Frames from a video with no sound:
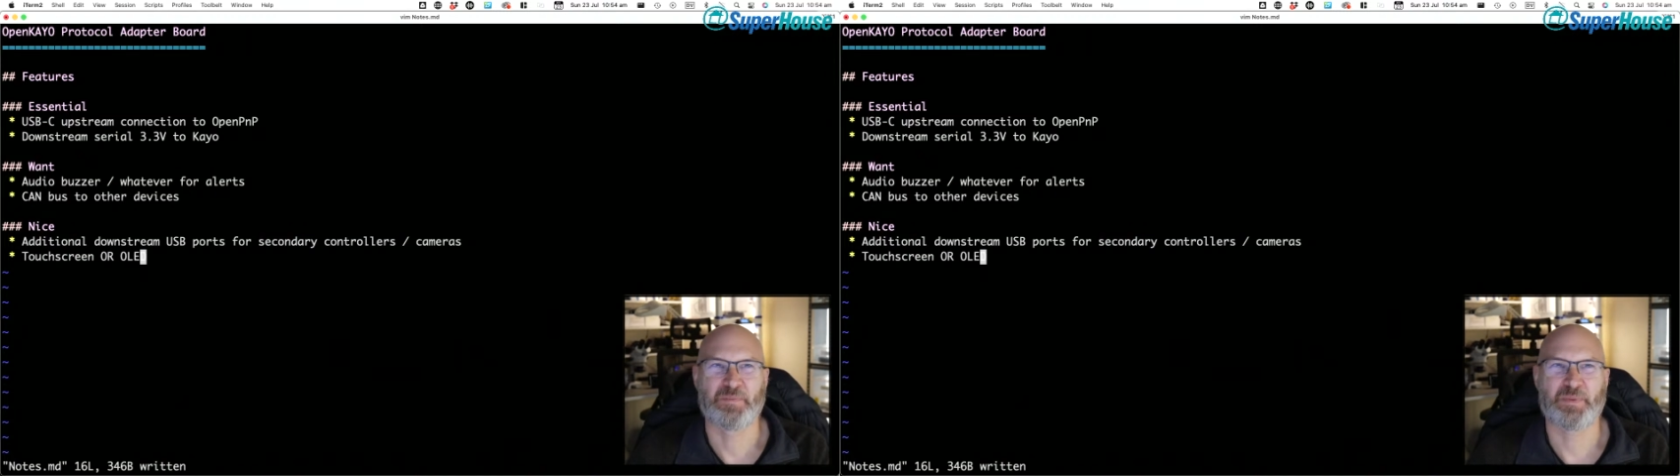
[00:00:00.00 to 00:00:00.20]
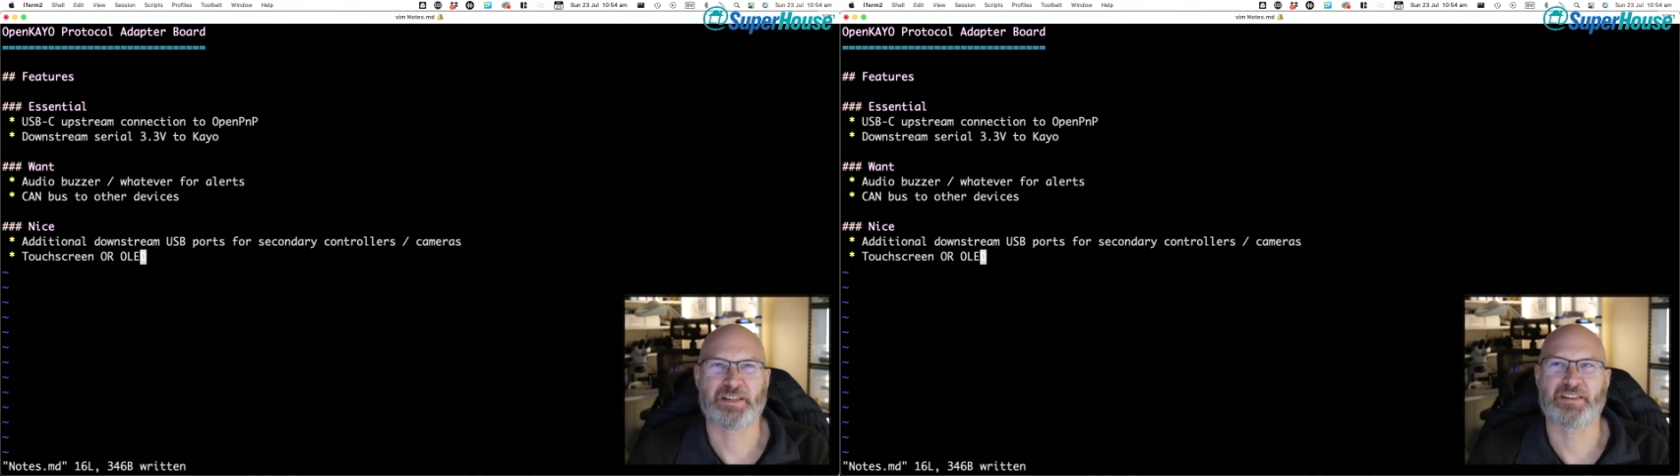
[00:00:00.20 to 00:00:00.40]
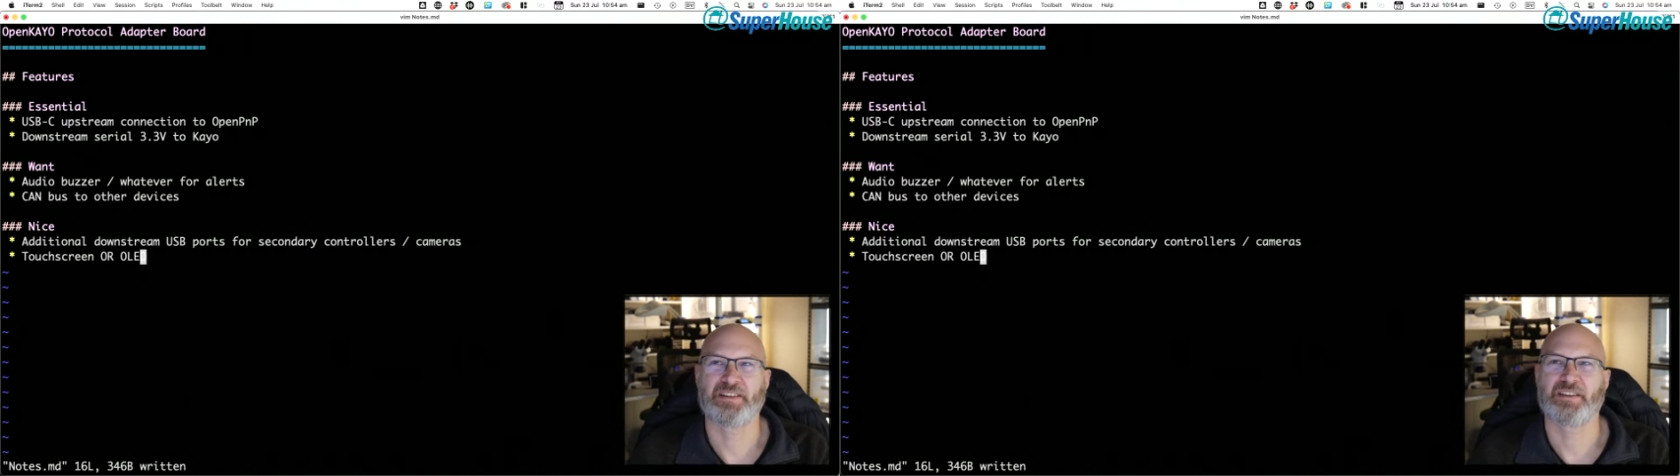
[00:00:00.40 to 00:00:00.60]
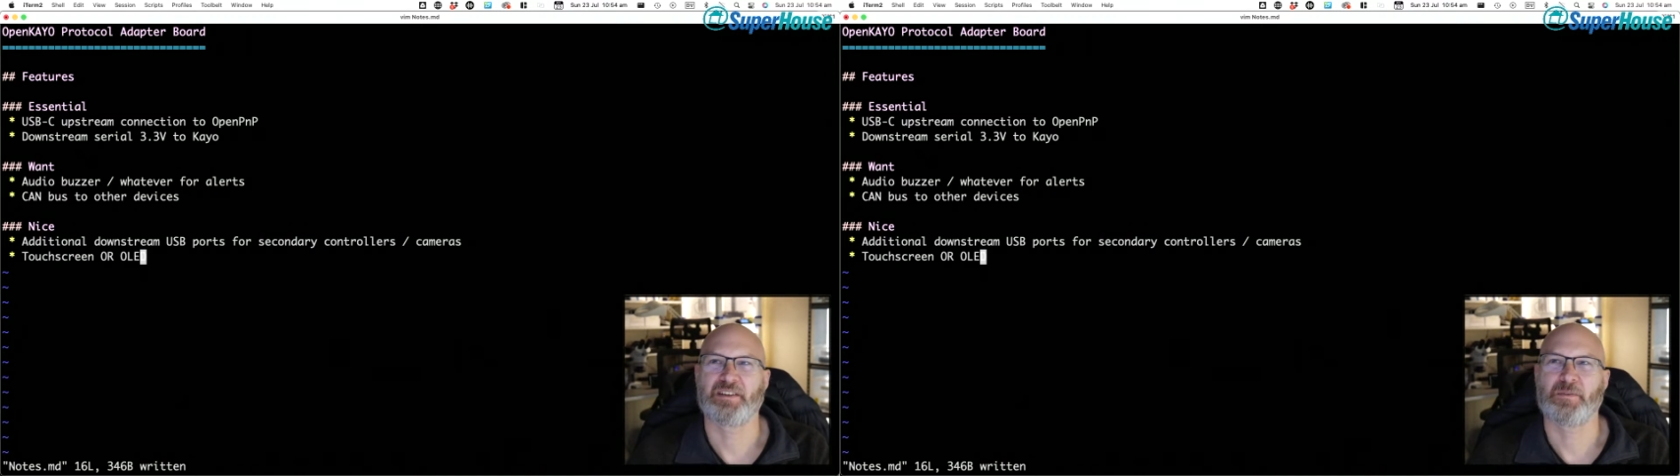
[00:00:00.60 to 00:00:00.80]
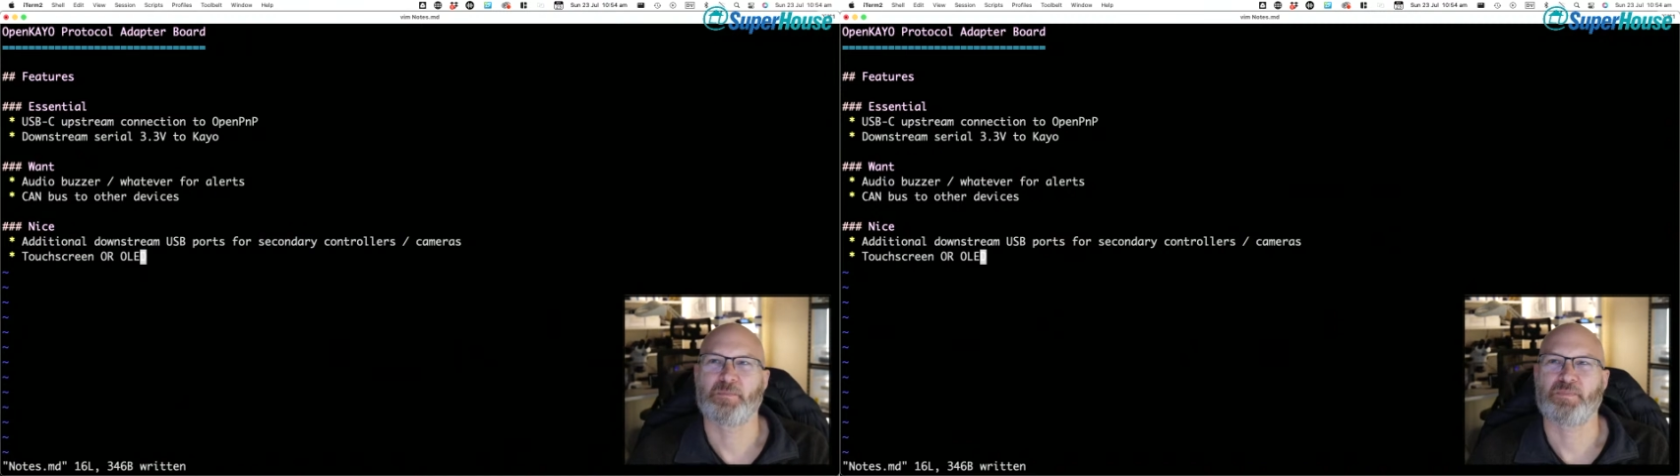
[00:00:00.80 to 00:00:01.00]
But,
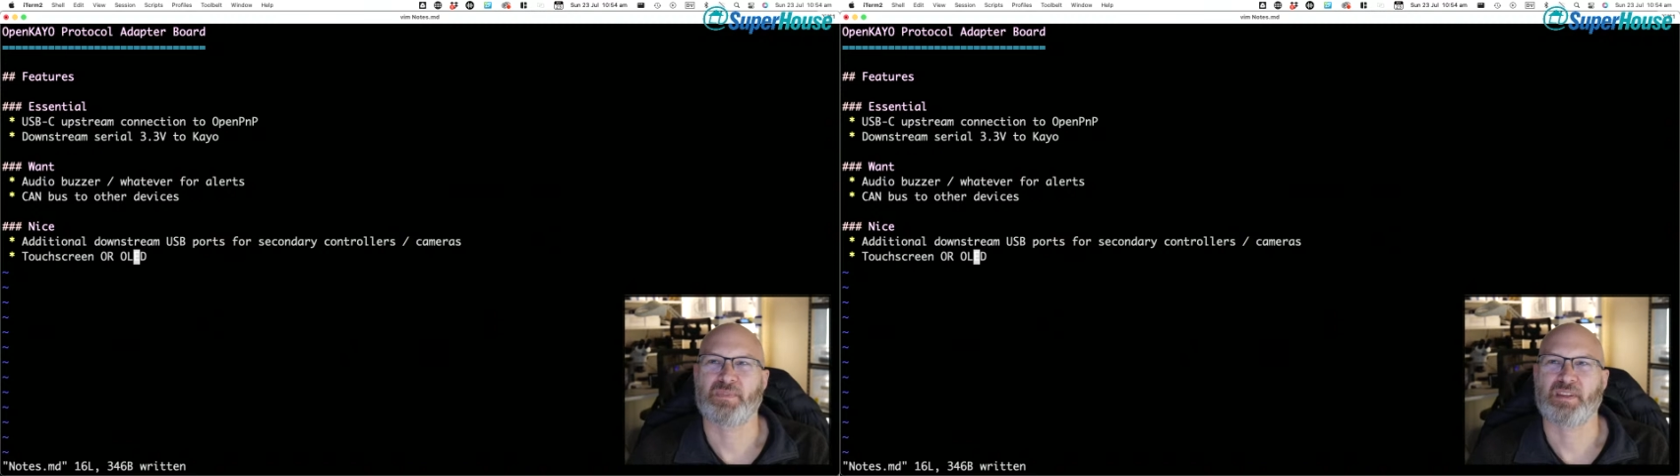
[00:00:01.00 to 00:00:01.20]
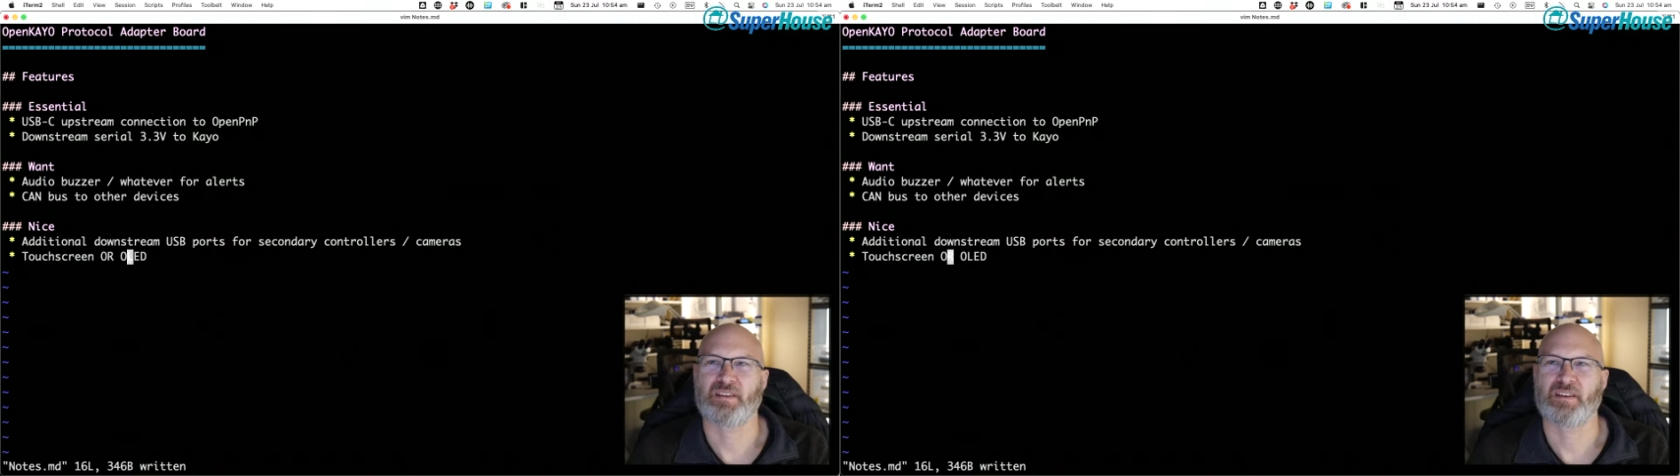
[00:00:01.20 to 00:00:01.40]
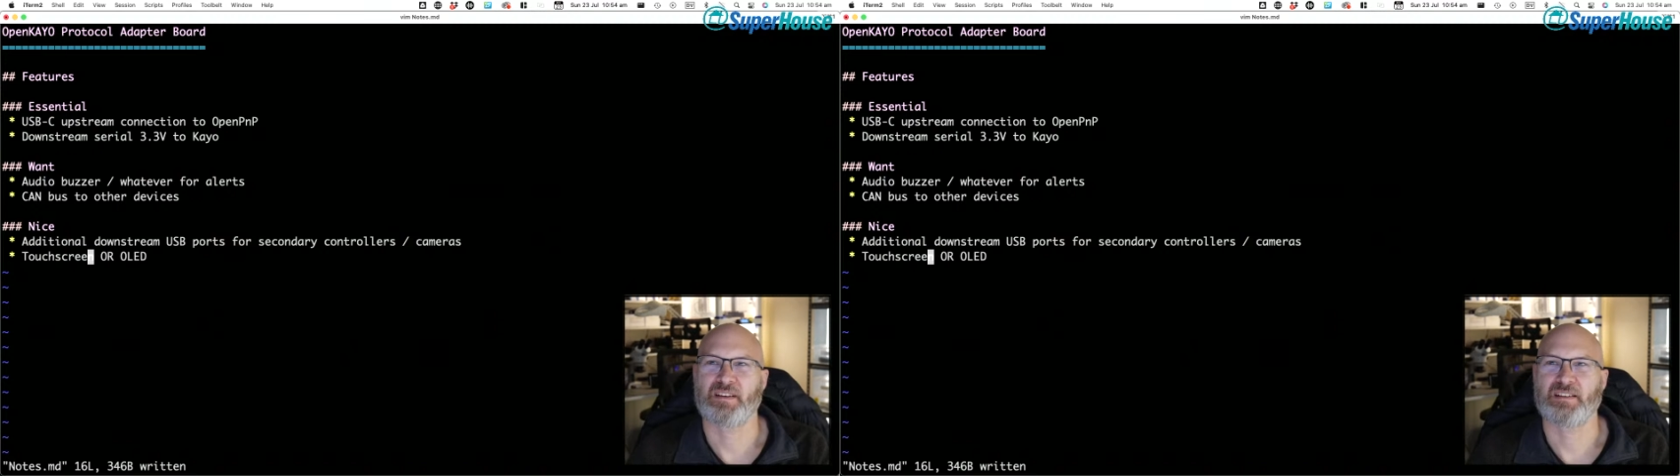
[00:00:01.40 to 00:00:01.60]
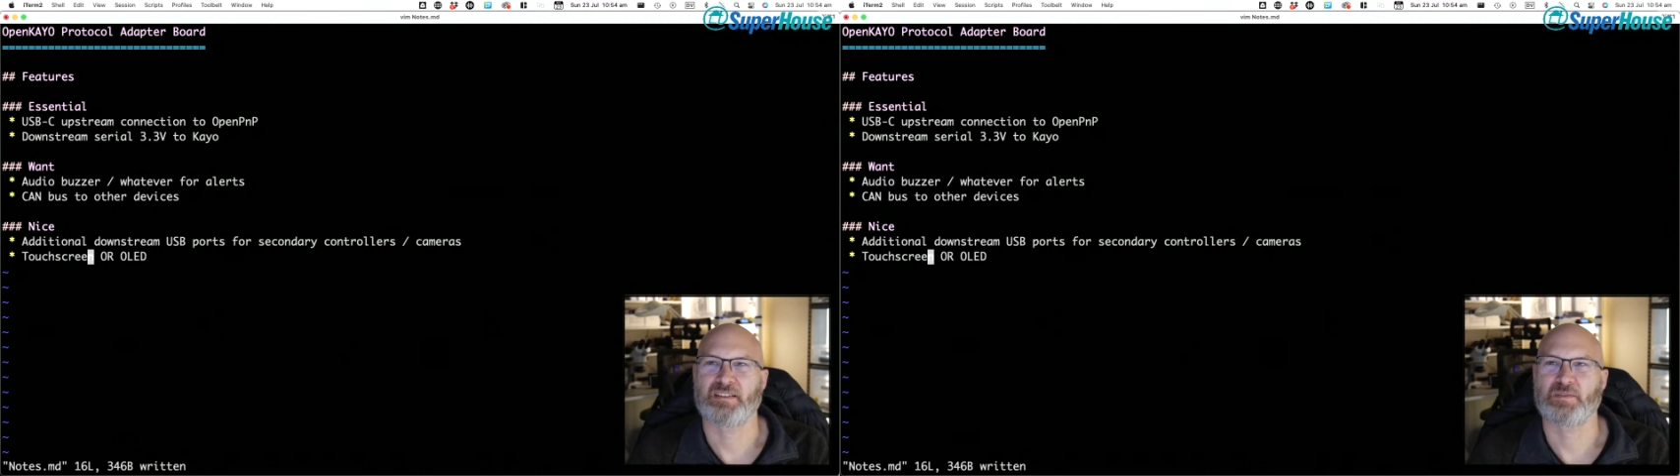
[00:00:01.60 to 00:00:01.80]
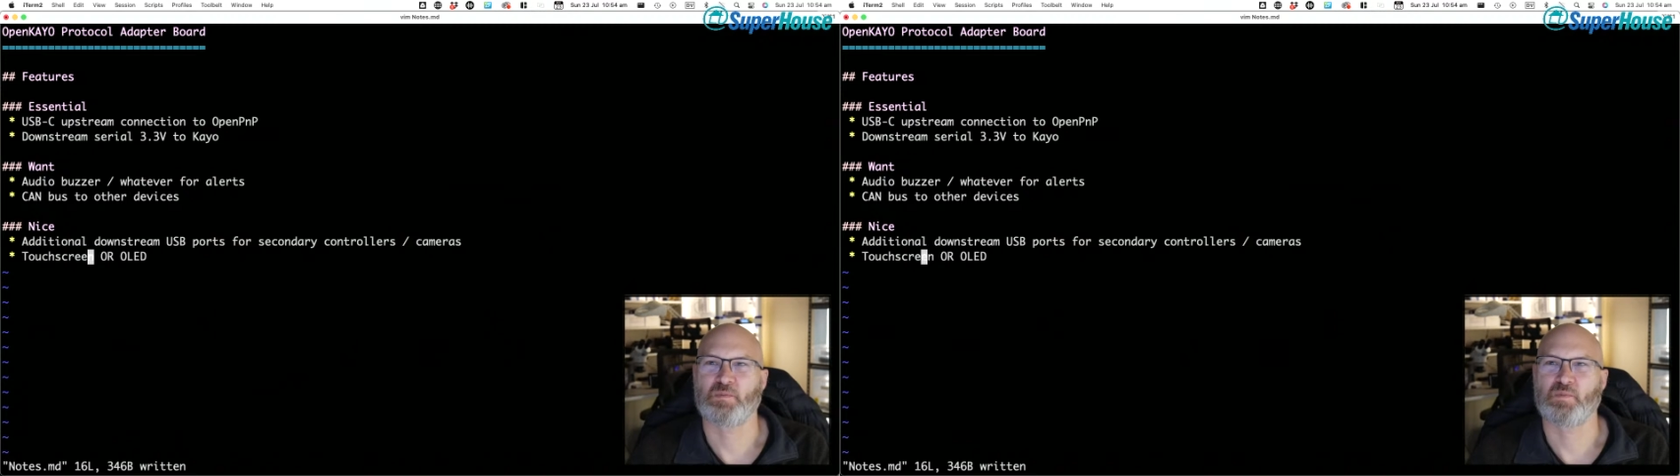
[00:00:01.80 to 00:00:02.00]

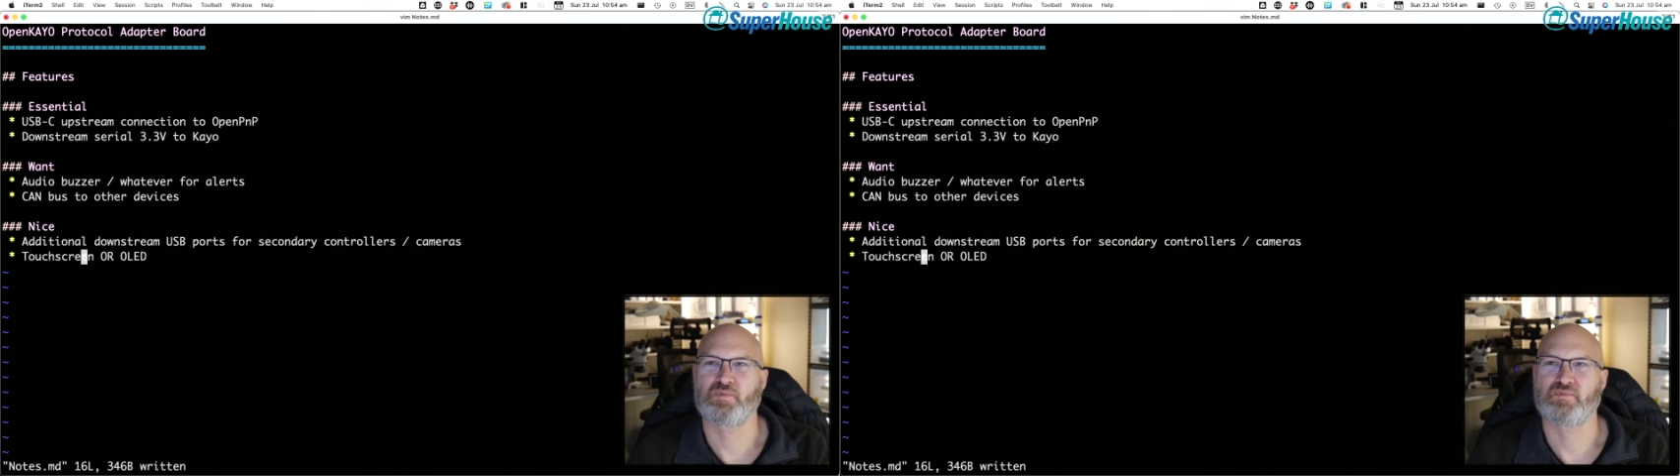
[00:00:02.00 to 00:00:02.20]
all